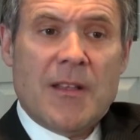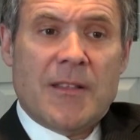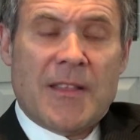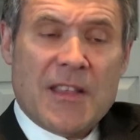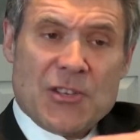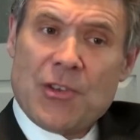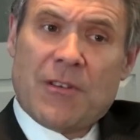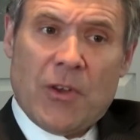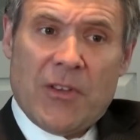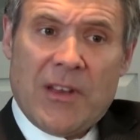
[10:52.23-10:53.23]
that this
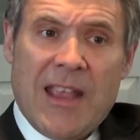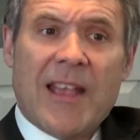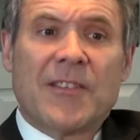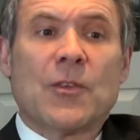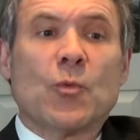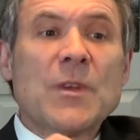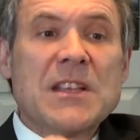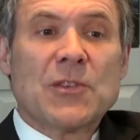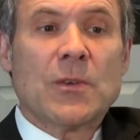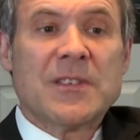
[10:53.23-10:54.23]
university has the
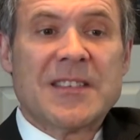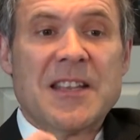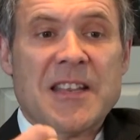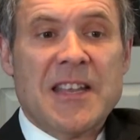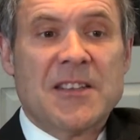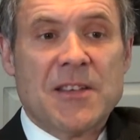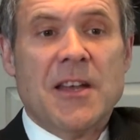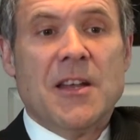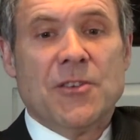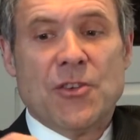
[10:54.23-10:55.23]
resources it needs
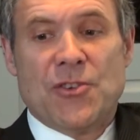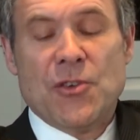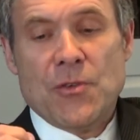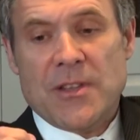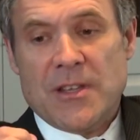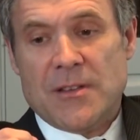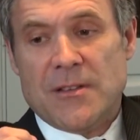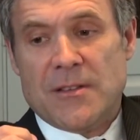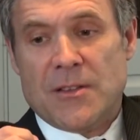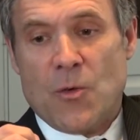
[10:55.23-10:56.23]
to do the
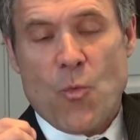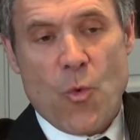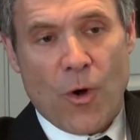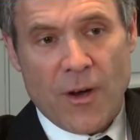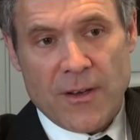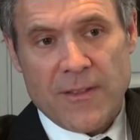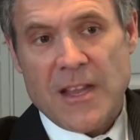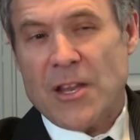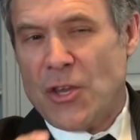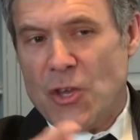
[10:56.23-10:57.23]
work
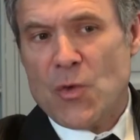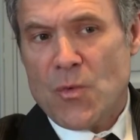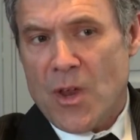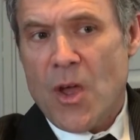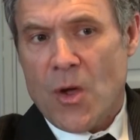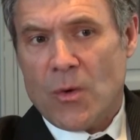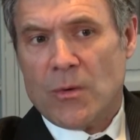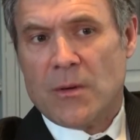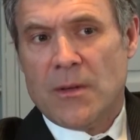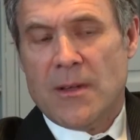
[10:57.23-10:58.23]
that you
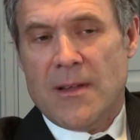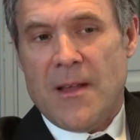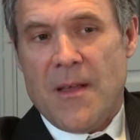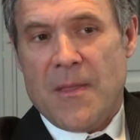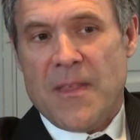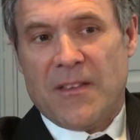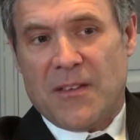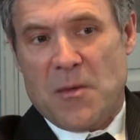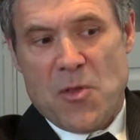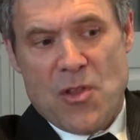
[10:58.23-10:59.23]
know this
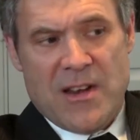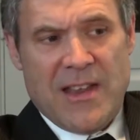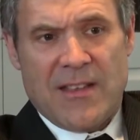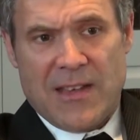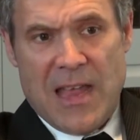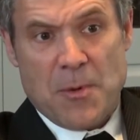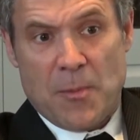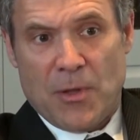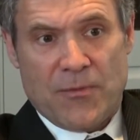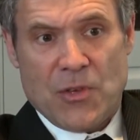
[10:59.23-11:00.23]
community is
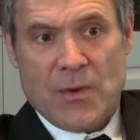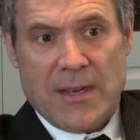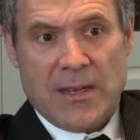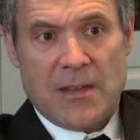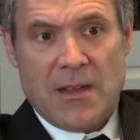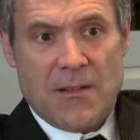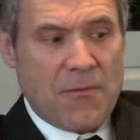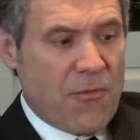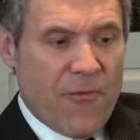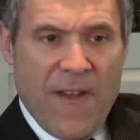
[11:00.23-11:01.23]
capable of doing.
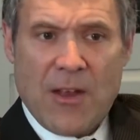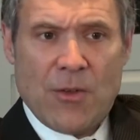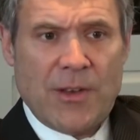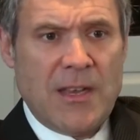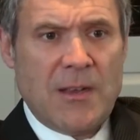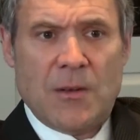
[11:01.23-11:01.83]
Faculty,